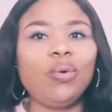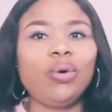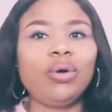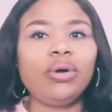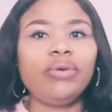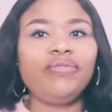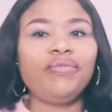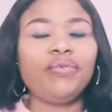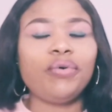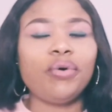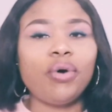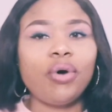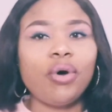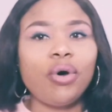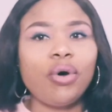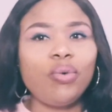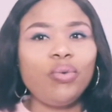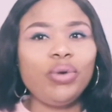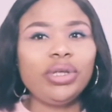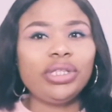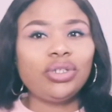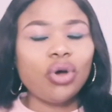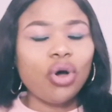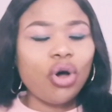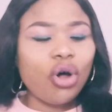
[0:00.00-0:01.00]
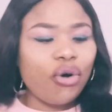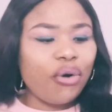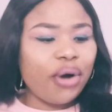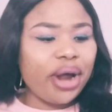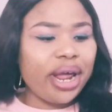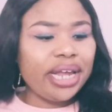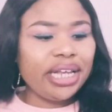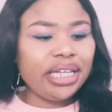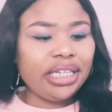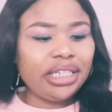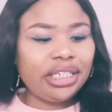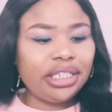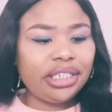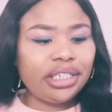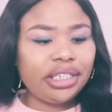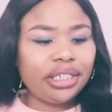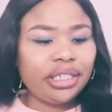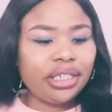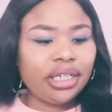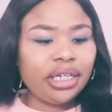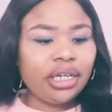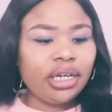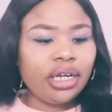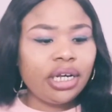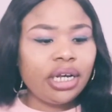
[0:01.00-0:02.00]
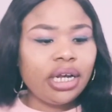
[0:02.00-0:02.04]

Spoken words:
one with orange,